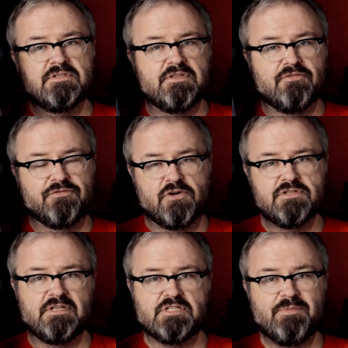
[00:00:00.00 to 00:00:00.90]
is the
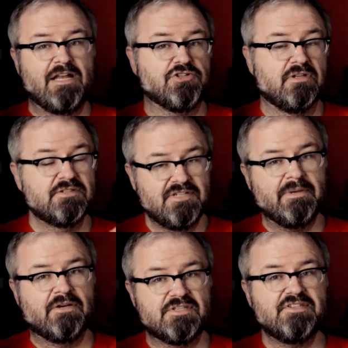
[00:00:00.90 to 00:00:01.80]
first expansion. It's
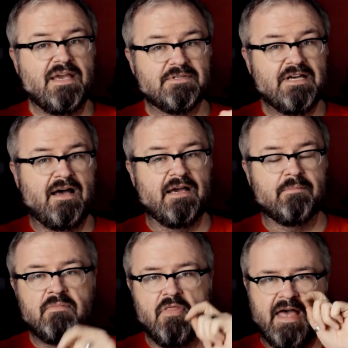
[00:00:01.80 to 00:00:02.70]
coming out the same
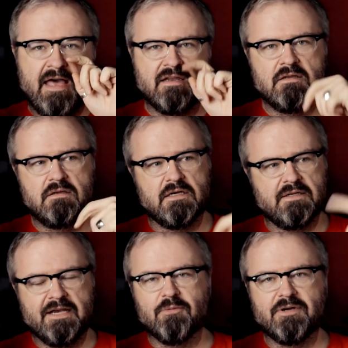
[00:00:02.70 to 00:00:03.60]
time that uh,
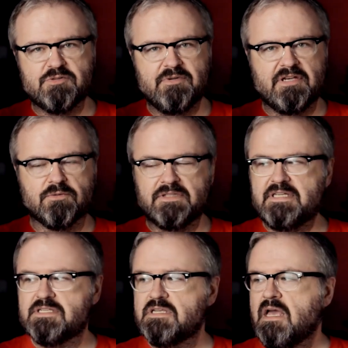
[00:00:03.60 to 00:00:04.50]
Necromunda is being
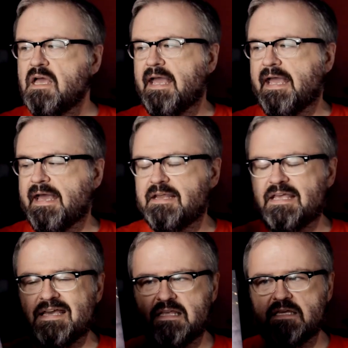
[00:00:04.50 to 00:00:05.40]
released, and
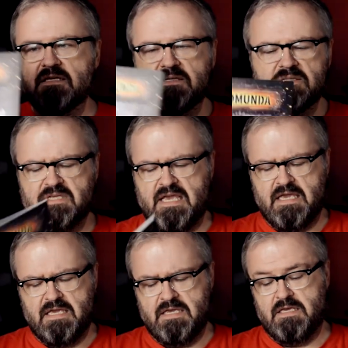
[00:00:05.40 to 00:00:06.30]
it is
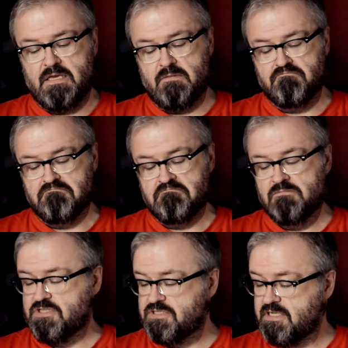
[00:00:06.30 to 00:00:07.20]
a
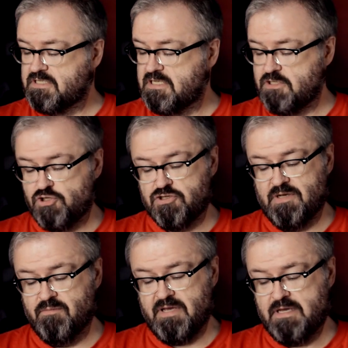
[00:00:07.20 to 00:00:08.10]
60-ish hmm,
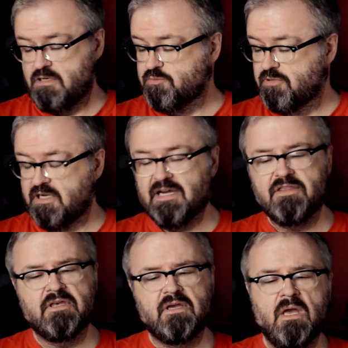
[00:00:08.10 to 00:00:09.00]
some page book, I
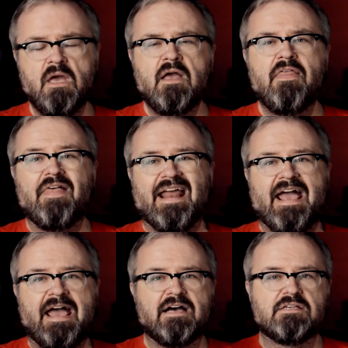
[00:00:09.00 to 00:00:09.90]
think, that
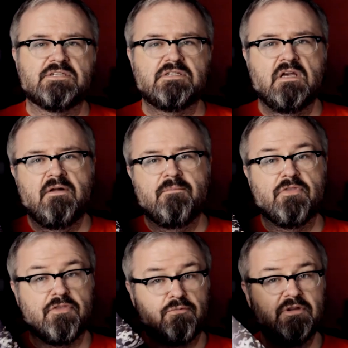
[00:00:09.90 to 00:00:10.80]
has
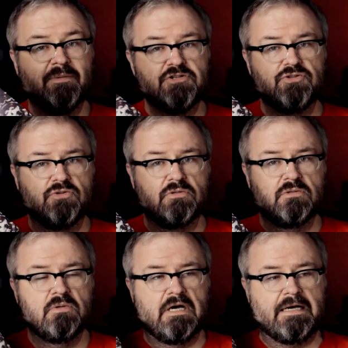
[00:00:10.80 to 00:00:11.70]
the three-dimensional
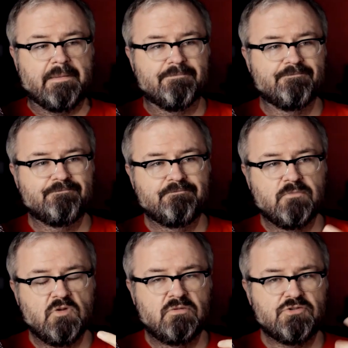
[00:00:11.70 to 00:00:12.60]
um,
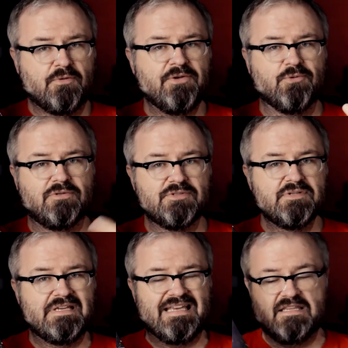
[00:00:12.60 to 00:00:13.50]
terrain
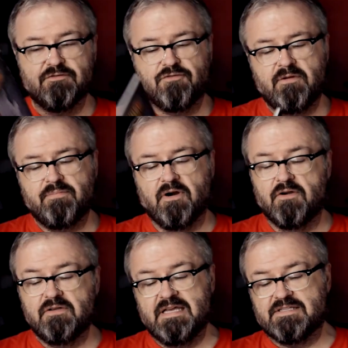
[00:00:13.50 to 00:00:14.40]
rules in the front
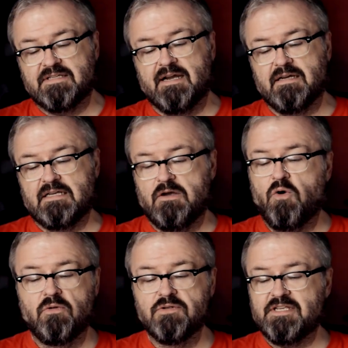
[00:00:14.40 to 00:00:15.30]
part. It's got a
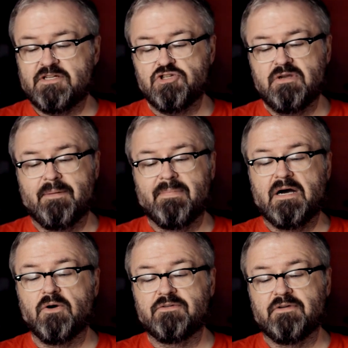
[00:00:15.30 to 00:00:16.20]
whole section
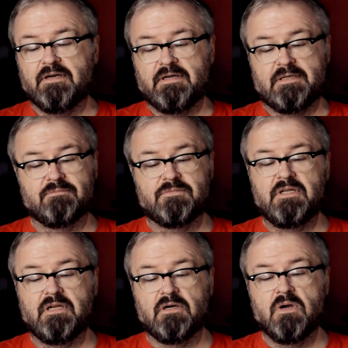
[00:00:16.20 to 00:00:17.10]
about, um,
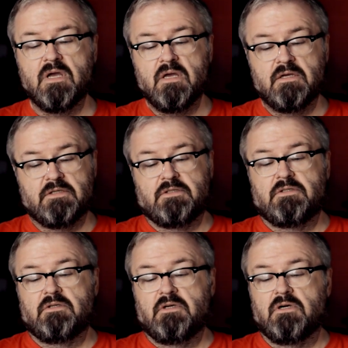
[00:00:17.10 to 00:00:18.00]
you know,
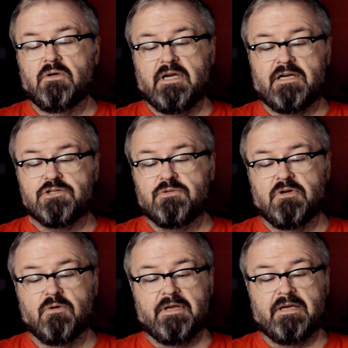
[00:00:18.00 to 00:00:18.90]
oh gosh,
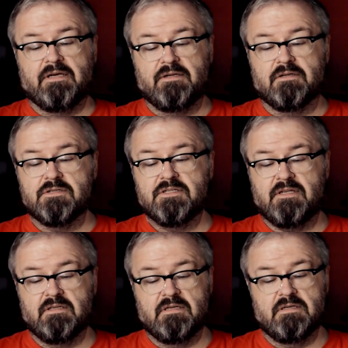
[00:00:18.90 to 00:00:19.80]
where are we at here?
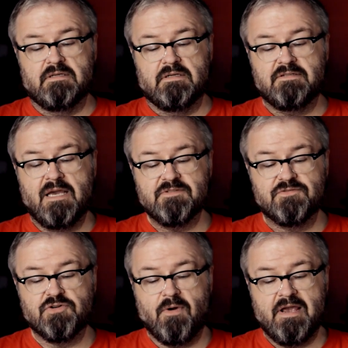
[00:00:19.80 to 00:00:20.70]
Sec- uh, types
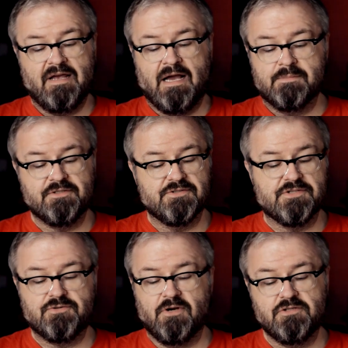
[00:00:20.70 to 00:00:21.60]
of terrain, obstacles
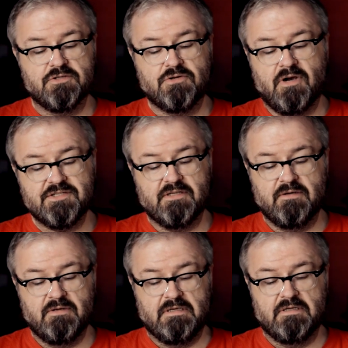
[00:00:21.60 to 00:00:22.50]
and structures, crossing
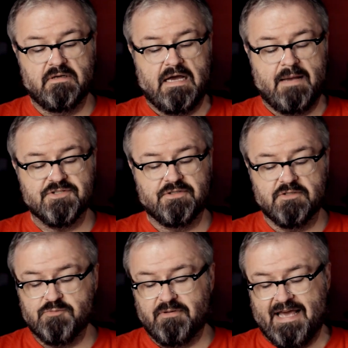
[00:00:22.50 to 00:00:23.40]
uh,
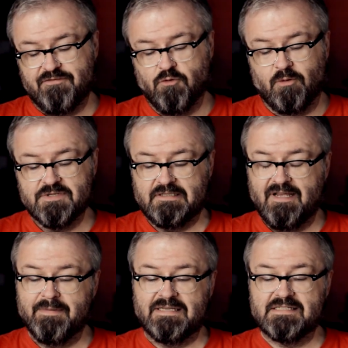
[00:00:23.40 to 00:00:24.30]
obstacles, platforms,
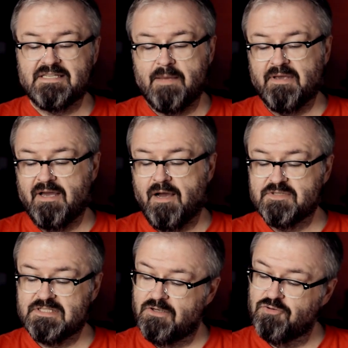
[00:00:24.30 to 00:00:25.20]
climbing, stepping up,
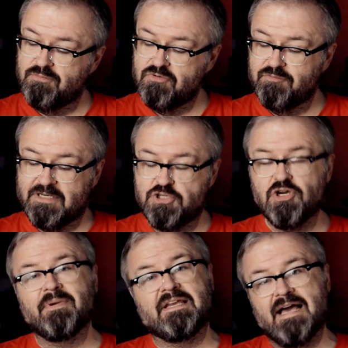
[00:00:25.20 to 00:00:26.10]
slowed movement,
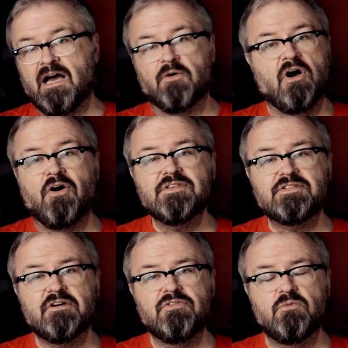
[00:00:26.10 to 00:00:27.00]
jumping down, all the
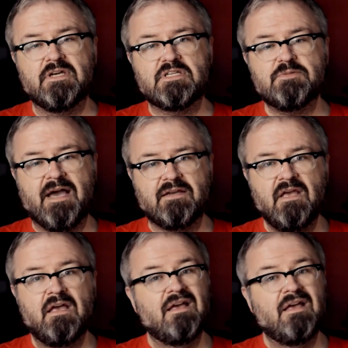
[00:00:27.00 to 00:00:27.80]
stuff that we expect